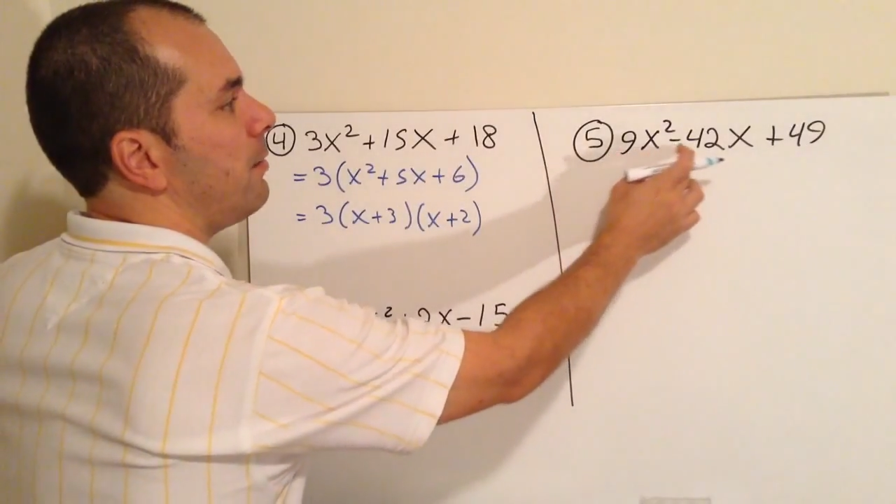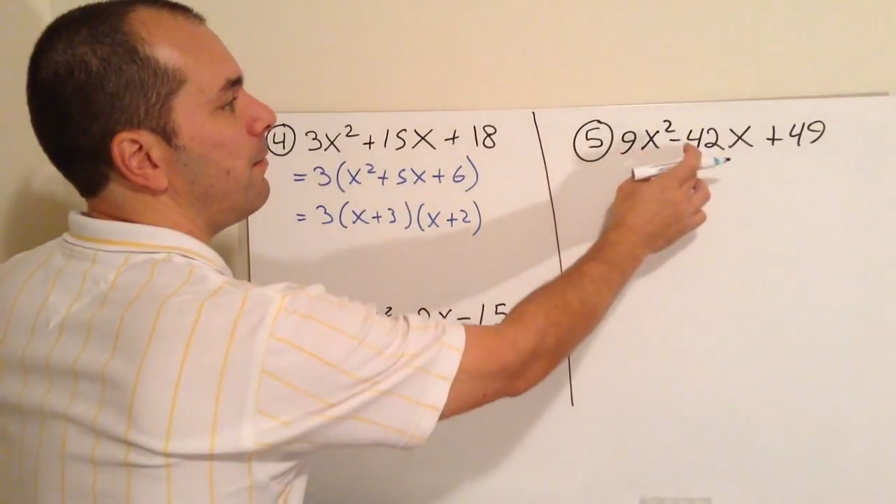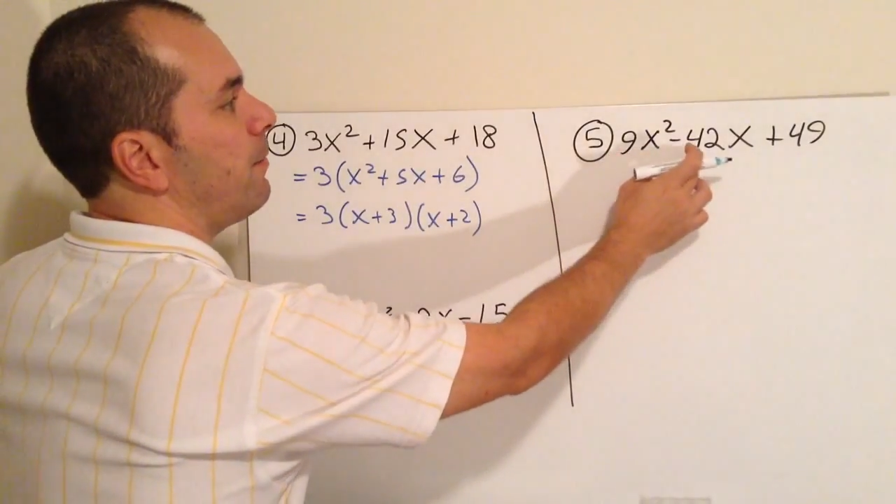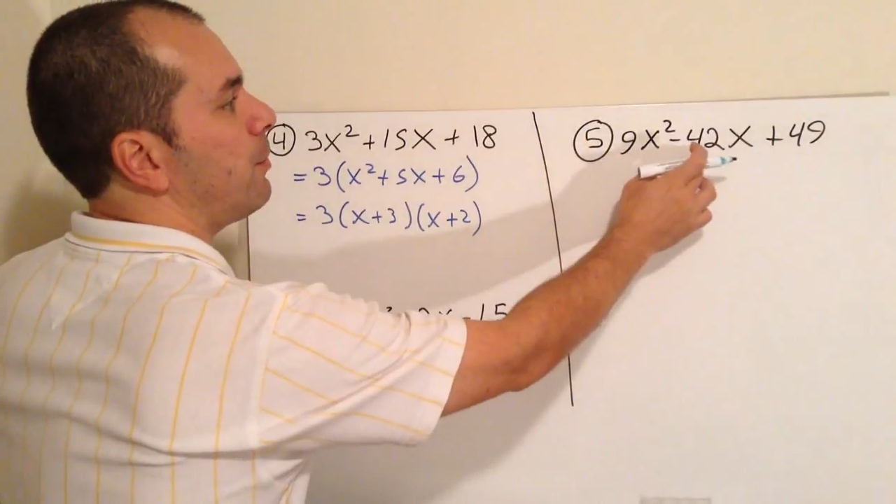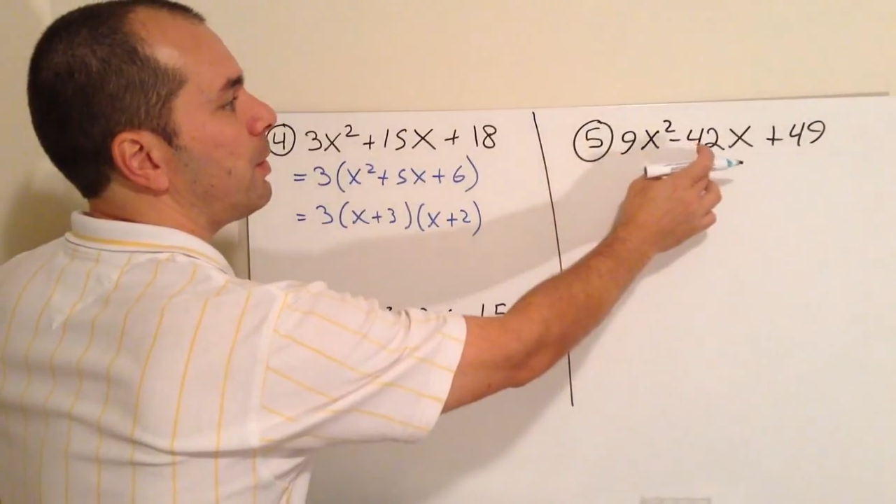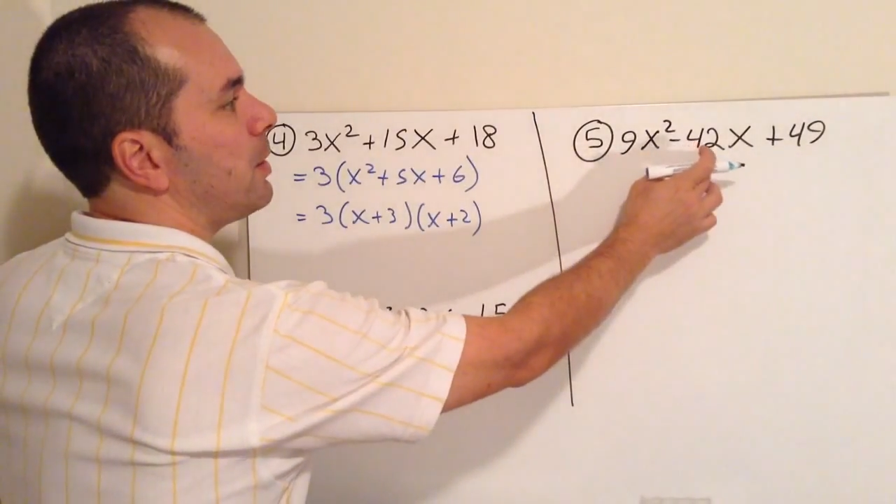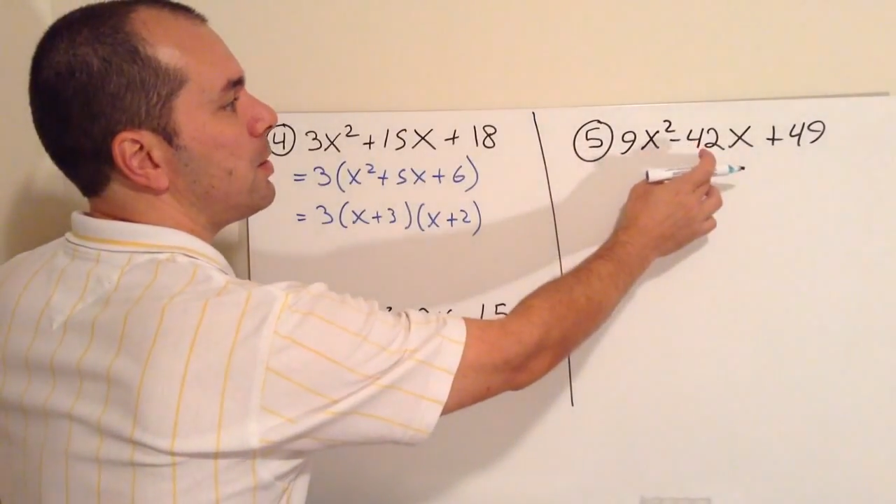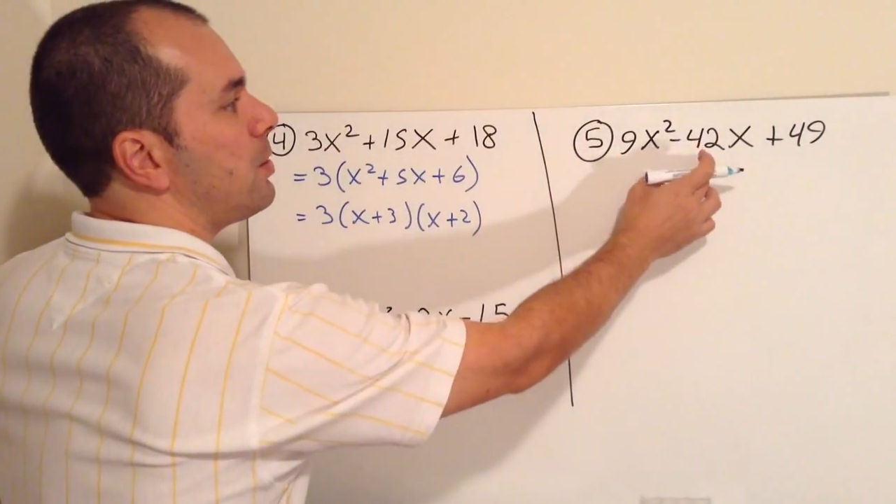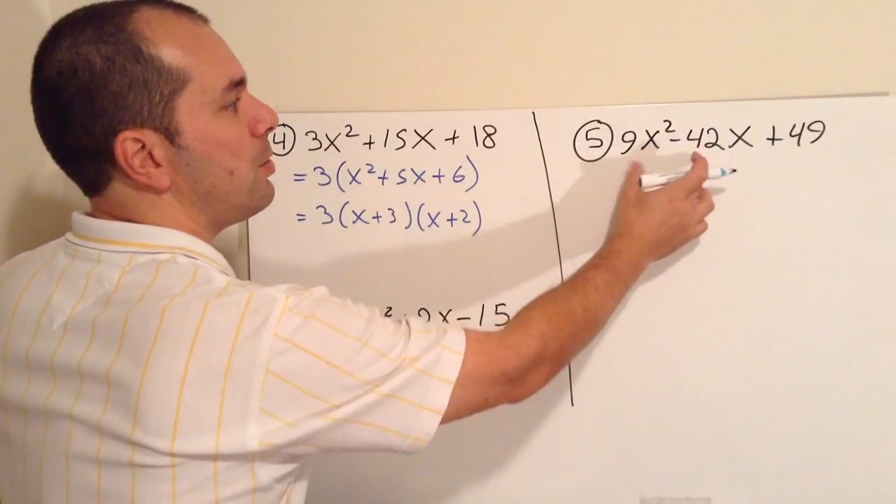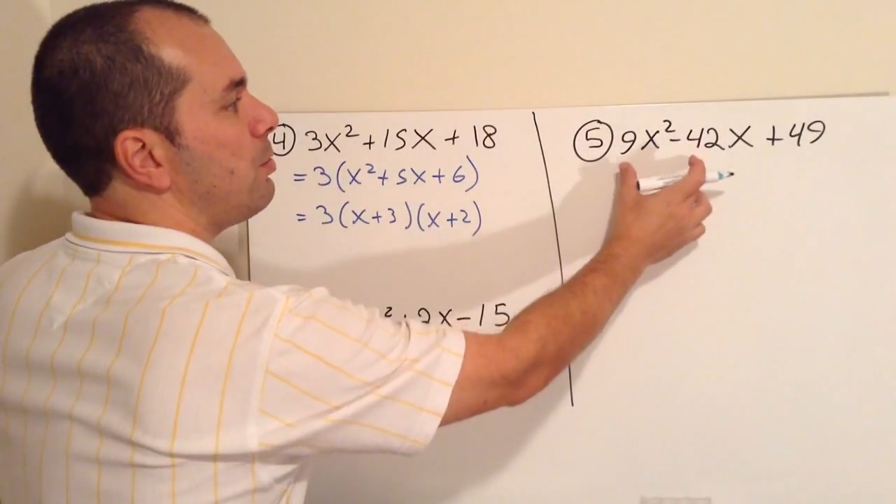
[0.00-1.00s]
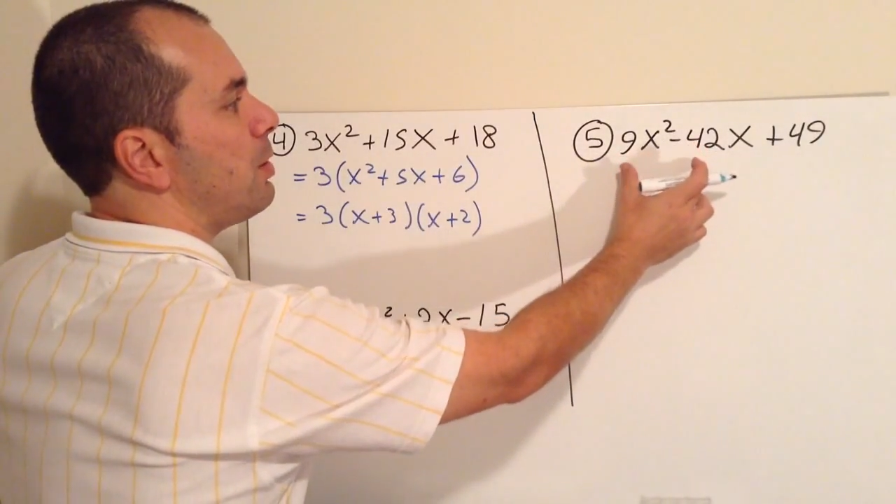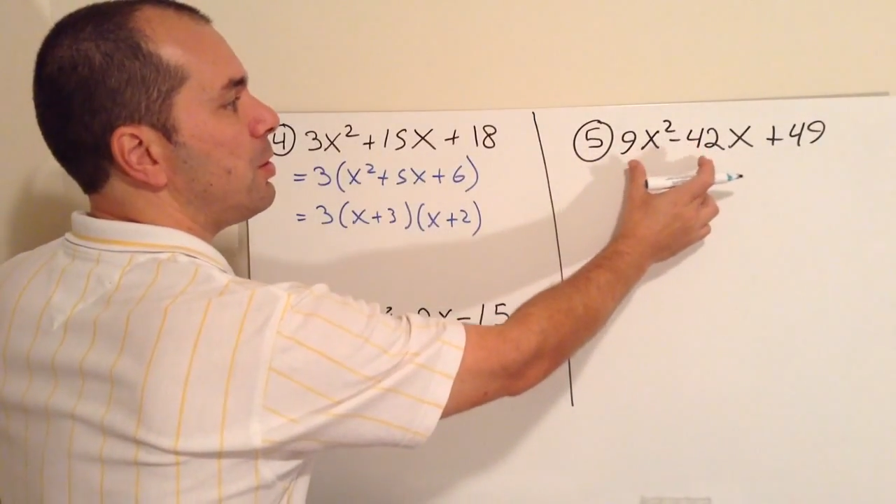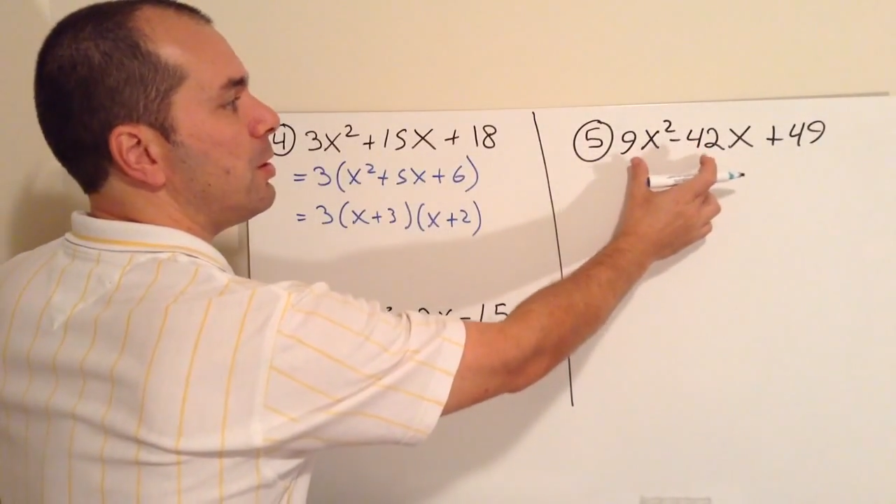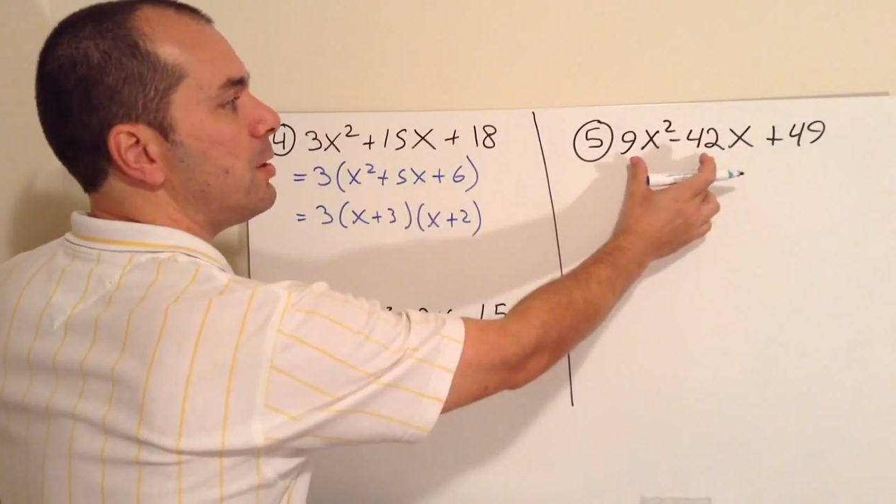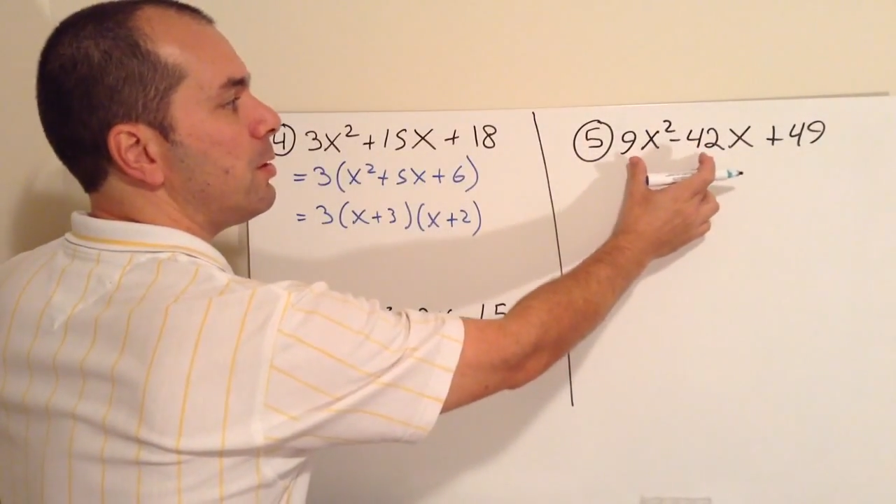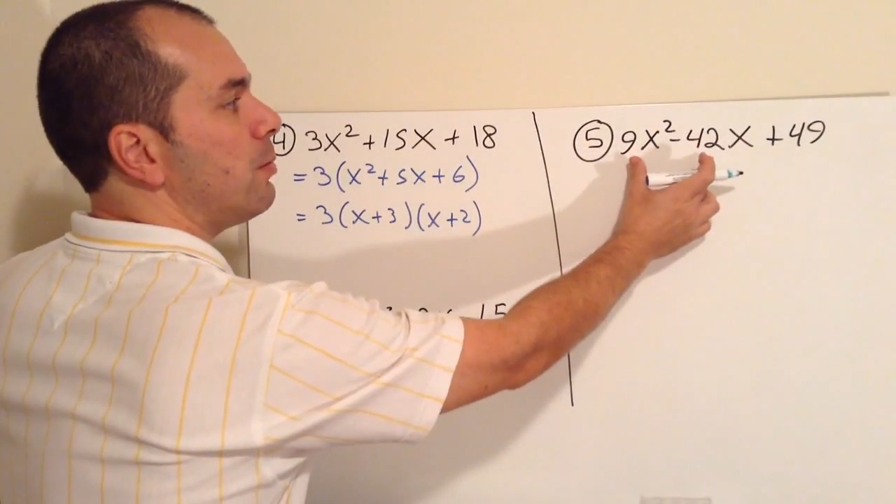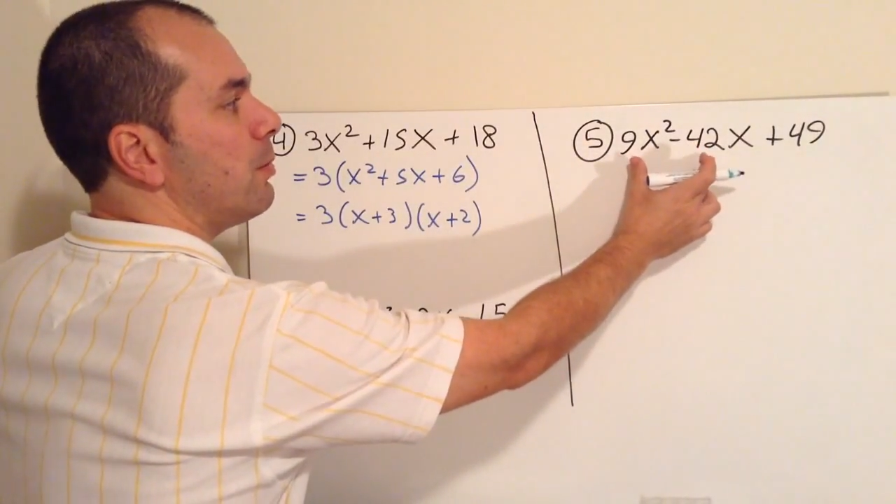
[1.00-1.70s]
and 42, actually this